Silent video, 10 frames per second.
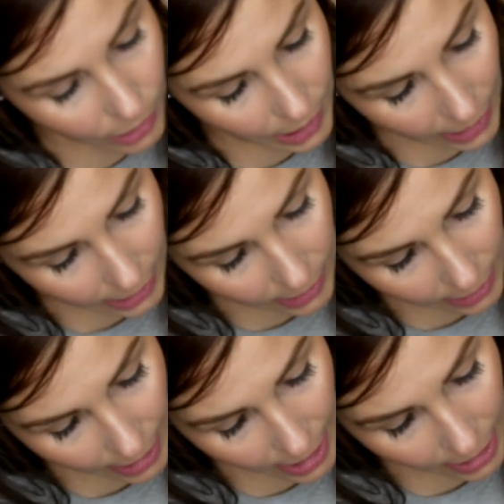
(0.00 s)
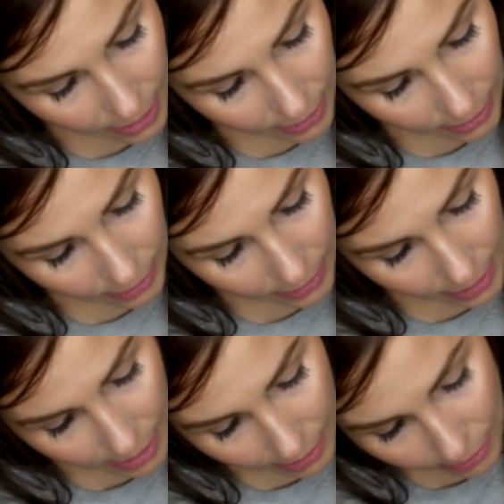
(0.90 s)
6, 8,
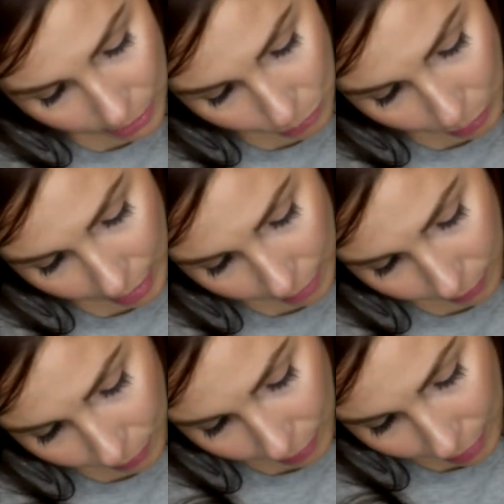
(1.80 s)
10, 12,